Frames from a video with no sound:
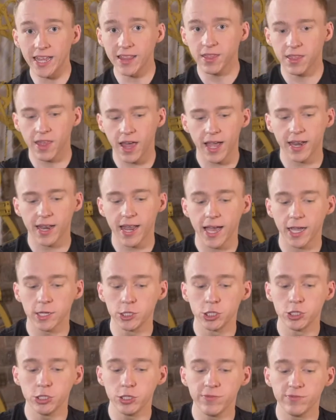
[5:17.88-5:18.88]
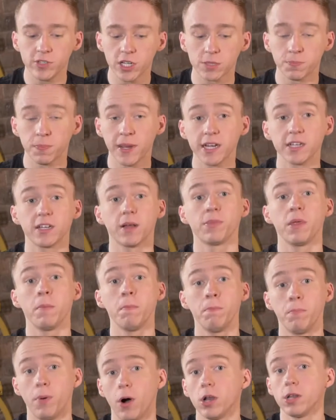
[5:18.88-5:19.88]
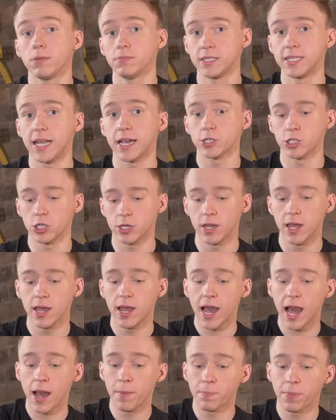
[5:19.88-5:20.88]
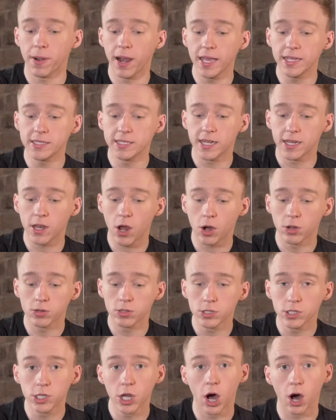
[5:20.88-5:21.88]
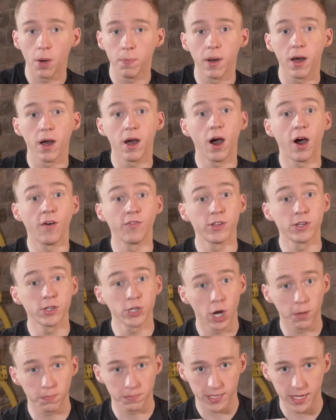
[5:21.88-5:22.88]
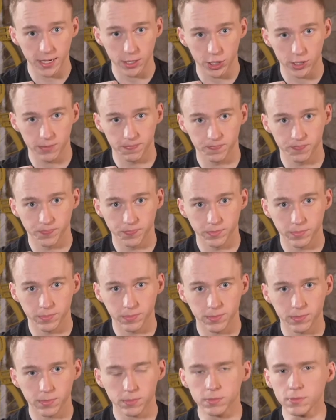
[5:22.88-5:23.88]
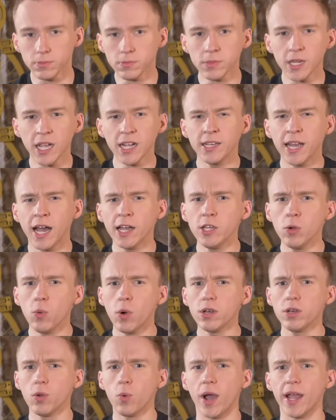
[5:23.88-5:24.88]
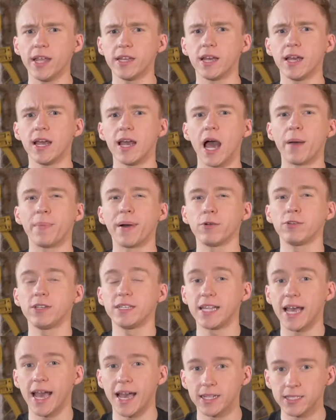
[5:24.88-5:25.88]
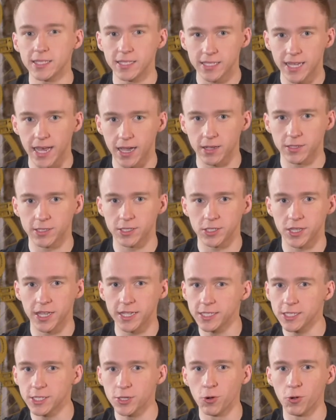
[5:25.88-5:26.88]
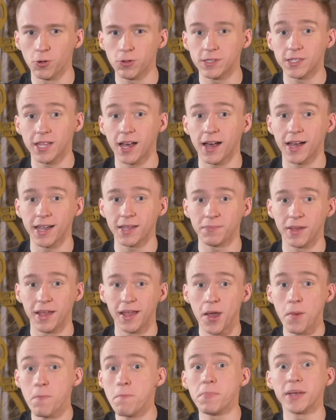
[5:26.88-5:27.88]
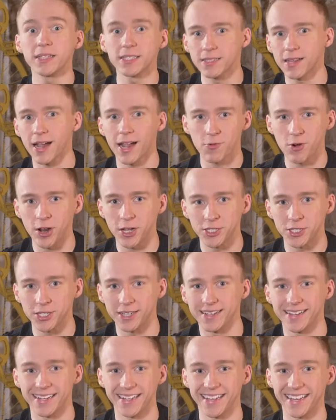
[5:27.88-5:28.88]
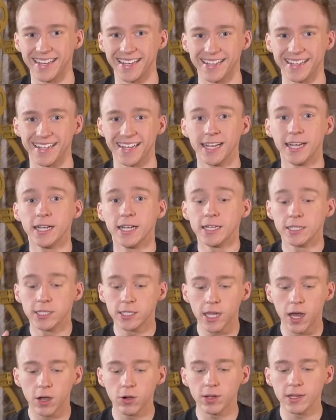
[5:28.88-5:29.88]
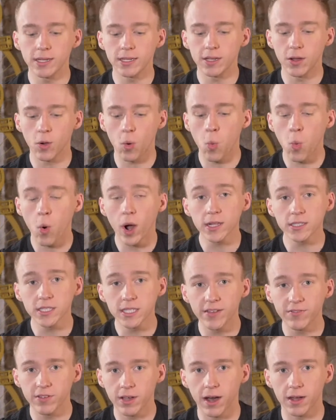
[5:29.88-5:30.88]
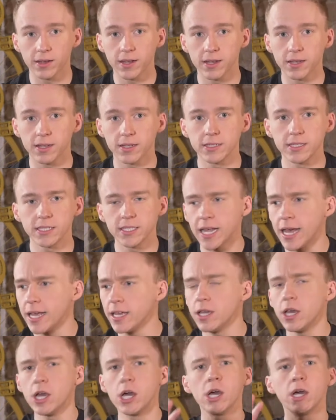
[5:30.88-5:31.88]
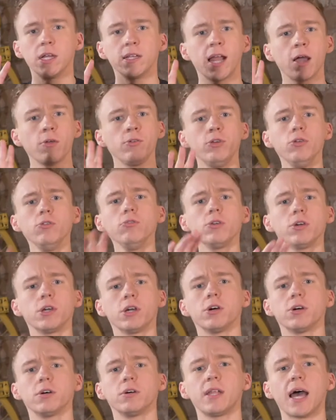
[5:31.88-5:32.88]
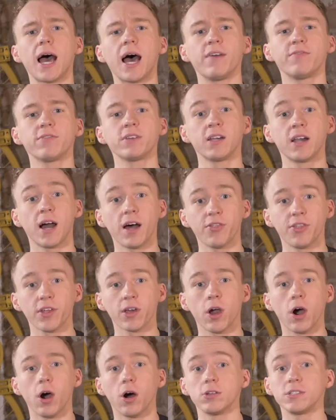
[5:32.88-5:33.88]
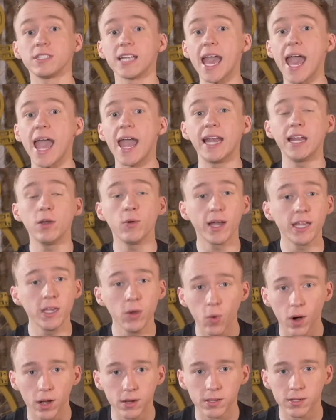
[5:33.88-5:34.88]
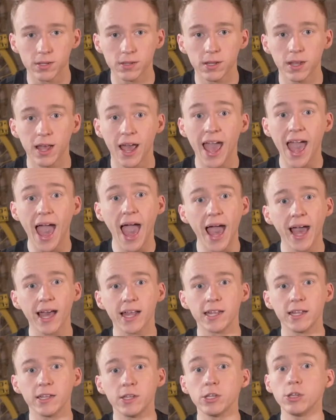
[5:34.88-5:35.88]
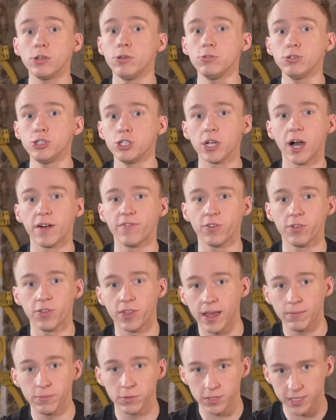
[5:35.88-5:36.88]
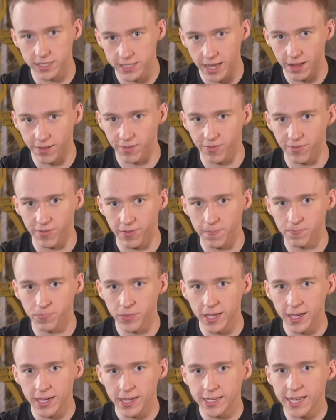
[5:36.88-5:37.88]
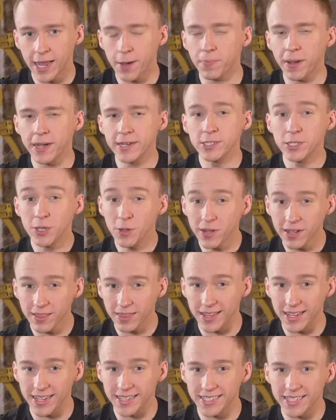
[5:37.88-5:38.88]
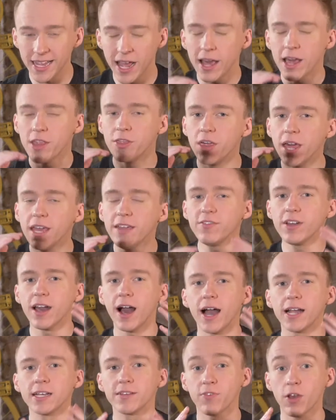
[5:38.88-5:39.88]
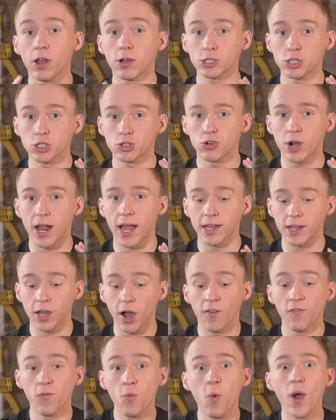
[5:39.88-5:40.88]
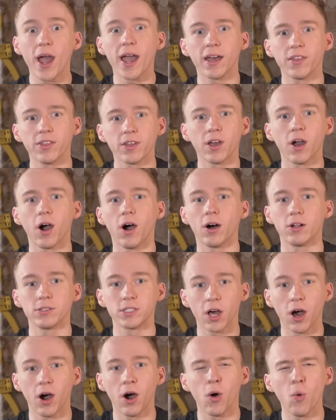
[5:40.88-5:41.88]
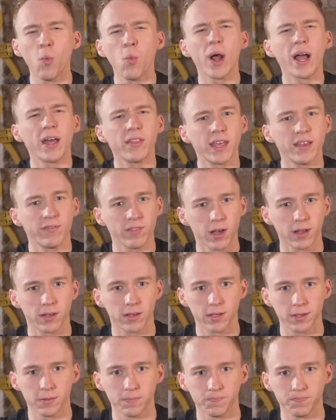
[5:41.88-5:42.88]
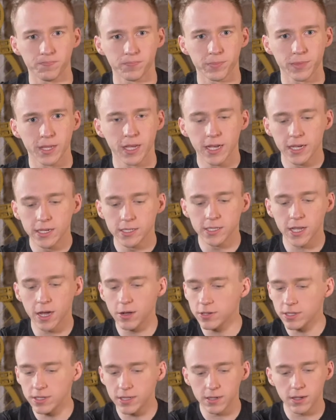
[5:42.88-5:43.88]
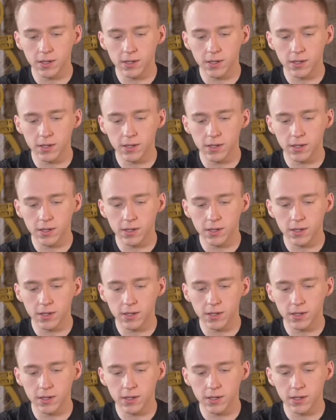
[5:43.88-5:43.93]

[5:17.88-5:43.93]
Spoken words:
in that action, you've just picked up the bottom section and placed it on top of the top section. Now you want to wait about 10 seconds. This is called time misdirection here. So once they've cut it, say, now you could have cut the cards anywhere you wanted and you shuffled them yourself. Now by doing this, they've kind of lost track of where the cards are, where they've cut to. So